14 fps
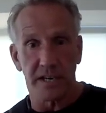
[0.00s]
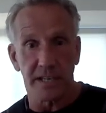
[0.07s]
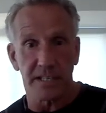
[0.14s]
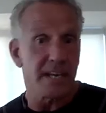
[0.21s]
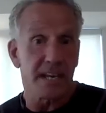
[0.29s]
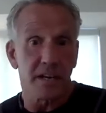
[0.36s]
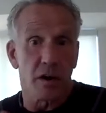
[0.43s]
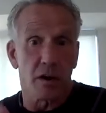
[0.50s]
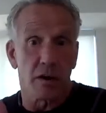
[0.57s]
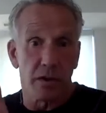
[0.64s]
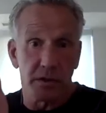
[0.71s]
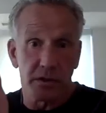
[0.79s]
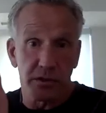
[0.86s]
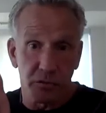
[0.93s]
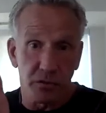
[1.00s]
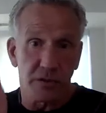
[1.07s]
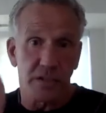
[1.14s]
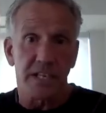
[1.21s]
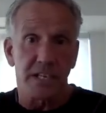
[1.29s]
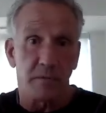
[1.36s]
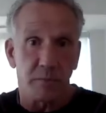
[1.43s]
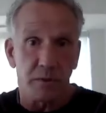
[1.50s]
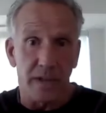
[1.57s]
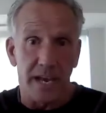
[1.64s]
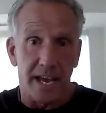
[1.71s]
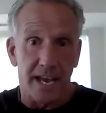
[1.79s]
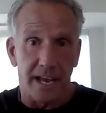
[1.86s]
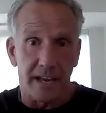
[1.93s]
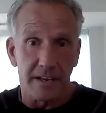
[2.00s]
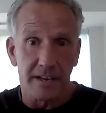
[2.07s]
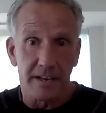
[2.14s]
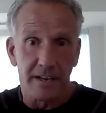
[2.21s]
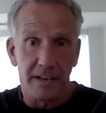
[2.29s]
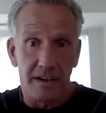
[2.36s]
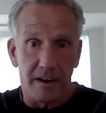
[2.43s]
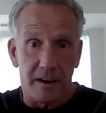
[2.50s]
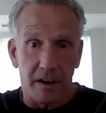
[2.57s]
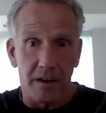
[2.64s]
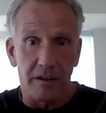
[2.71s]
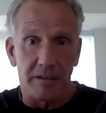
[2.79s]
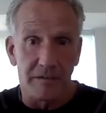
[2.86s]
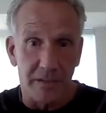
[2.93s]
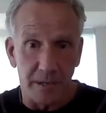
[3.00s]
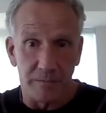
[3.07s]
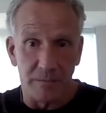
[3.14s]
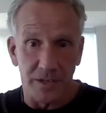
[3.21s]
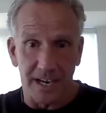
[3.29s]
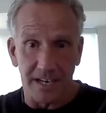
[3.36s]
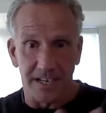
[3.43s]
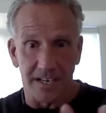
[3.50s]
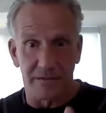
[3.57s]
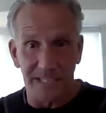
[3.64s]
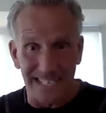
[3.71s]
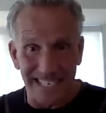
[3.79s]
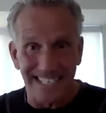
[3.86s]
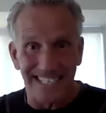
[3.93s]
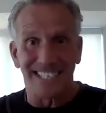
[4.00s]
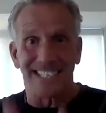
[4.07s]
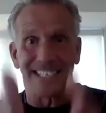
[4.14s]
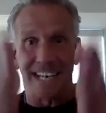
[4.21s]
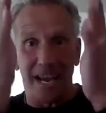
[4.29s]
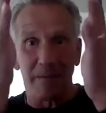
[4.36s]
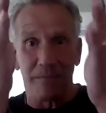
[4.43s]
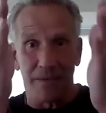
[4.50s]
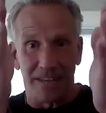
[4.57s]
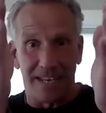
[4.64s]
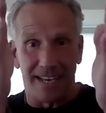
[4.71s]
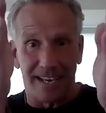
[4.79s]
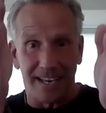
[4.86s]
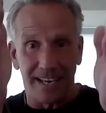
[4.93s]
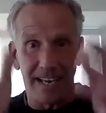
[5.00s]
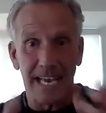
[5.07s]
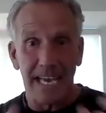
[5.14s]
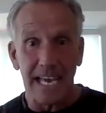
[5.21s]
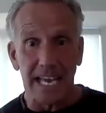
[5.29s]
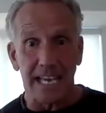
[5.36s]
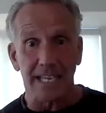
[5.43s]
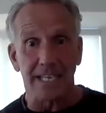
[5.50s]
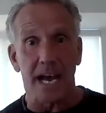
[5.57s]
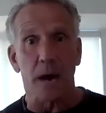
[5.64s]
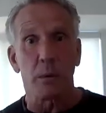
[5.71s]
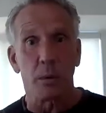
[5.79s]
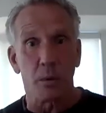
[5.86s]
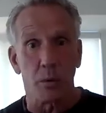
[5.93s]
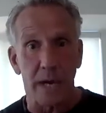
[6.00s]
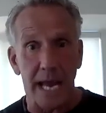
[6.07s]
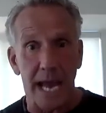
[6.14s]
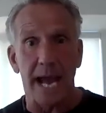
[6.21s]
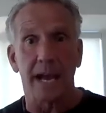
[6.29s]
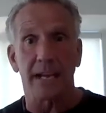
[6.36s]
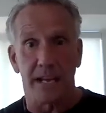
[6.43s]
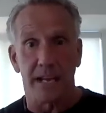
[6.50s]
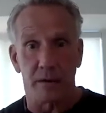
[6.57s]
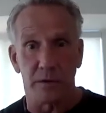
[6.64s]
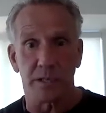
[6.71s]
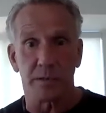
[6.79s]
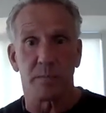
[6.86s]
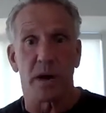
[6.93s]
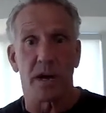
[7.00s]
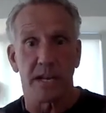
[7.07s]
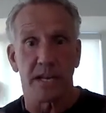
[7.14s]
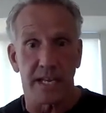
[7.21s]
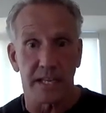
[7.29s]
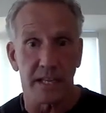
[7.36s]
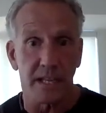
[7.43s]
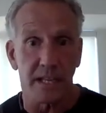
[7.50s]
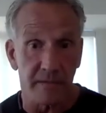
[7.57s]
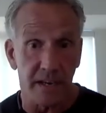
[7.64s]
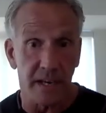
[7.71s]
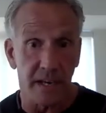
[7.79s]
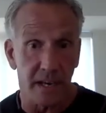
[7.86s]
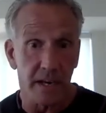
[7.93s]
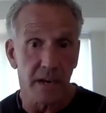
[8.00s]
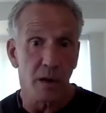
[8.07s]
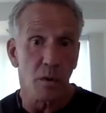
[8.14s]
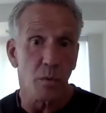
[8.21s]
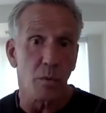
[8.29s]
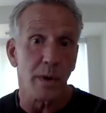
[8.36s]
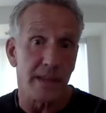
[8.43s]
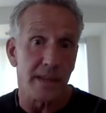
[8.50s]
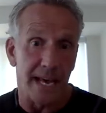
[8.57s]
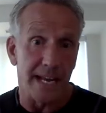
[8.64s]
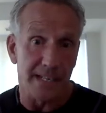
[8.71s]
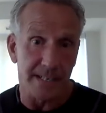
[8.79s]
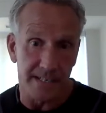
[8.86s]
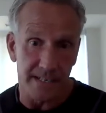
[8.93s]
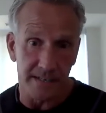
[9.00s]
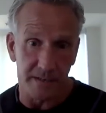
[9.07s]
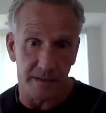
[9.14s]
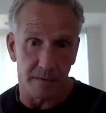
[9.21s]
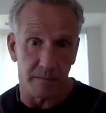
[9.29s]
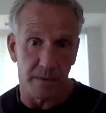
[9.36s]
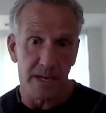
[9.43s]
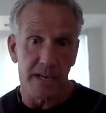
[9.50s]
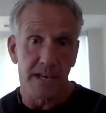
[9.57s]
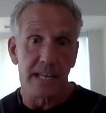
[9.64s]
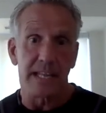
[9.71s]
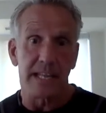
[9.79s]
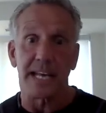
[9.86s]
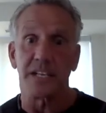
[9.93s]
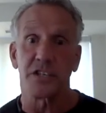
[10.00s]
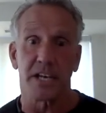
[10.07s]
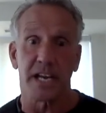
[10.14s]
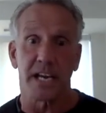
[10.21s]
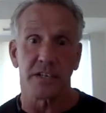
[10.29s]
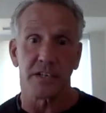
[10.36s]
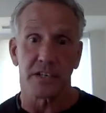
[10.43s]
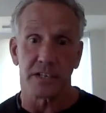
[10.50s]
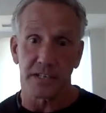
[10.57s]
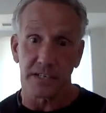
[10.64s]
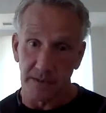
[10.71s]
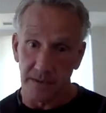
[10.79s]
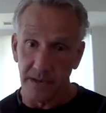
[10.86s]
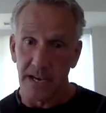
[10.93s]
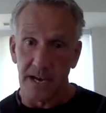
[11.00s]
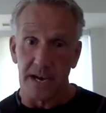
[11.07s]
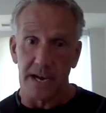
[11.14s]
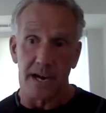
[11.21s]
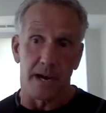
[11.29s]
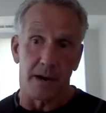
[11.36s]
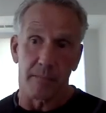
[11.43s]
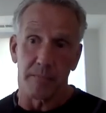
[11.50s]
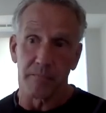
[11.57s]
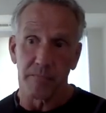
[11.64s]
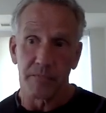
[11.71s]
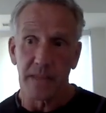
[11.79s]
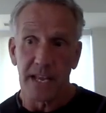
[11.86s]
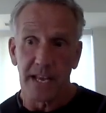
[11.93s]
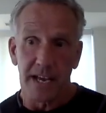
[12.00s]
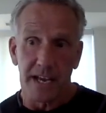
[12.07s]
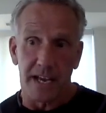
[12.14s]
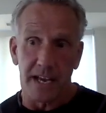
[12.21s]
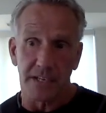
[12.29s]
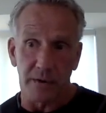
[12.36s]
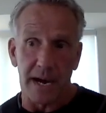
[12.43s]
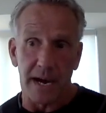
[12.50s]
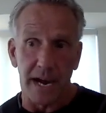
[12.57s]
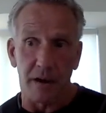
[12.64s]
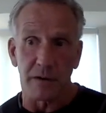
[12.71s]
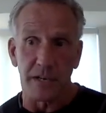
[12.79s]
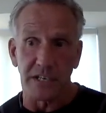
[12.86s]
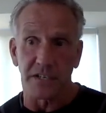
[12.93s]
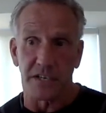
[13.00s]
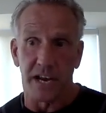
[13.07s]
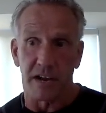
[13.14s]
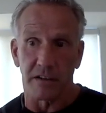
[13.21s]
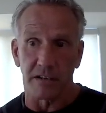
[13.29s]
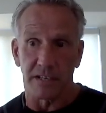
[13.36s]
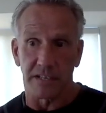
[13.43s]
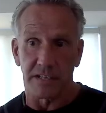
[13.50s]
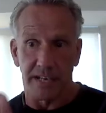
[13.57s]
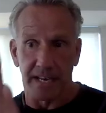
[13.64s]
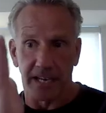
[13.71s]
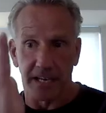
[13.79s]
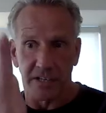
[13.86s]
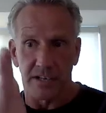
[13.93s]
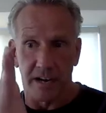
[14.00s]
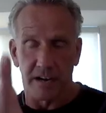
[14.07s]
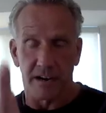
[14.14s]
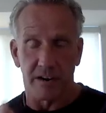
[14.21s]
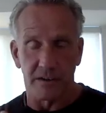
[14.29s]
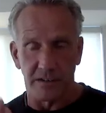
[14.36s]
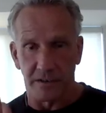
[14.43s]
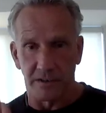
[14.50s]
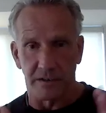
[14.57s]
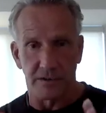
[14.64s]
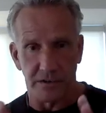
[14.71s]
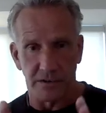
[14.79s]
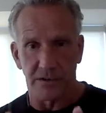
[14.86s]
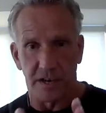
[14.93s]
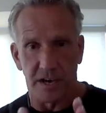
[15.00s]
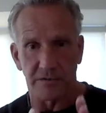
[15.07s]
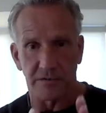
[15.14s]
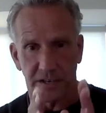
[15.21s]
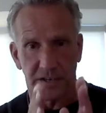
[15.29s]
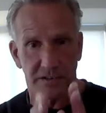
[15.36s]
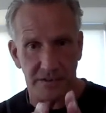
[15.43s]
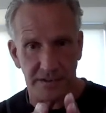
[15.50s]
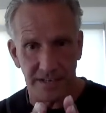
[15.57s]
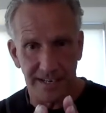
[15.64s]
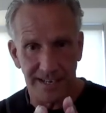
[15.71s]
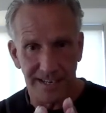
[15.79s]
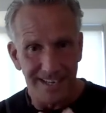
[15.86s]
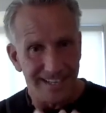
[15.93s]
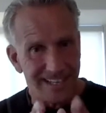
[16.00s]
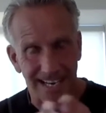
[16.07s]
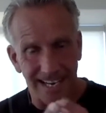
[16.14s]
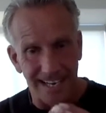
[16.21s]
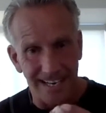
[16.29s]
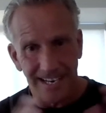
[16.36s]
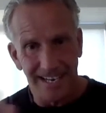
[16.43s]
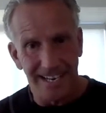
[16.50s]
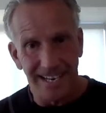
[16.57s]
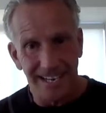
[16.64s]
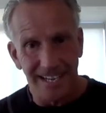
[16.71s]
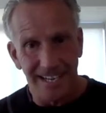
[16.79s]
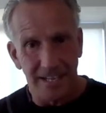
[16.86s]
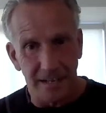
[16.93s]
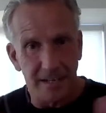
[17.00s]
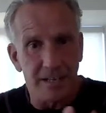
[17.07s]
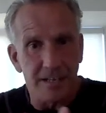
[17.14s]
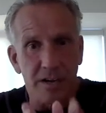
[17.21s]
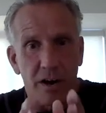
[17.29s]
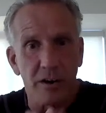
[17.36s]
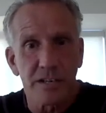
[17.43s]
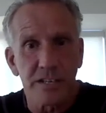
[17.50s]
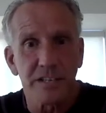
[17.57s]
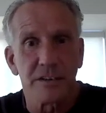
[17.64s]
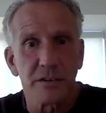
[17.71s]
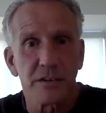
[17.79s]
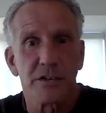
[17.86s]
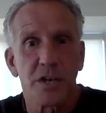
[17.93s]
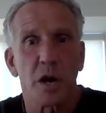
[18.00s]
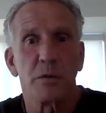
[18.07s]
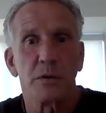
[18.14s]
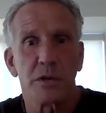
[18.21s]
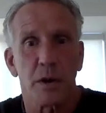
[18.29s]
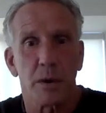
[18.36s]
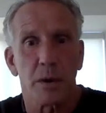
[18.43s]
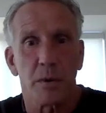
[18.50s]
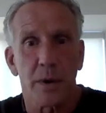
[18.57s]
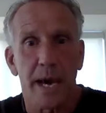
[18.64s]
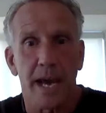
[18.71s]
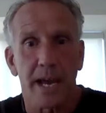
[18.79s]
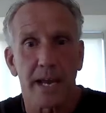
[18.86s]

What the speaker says: It's like, no, the strategic plan, all of the objectives is the same thing. It's how we're reacting and responding and living with that system that changes. And so I always challenge, it's like, it's not hard skills and soft skills, because hard skills don't go away.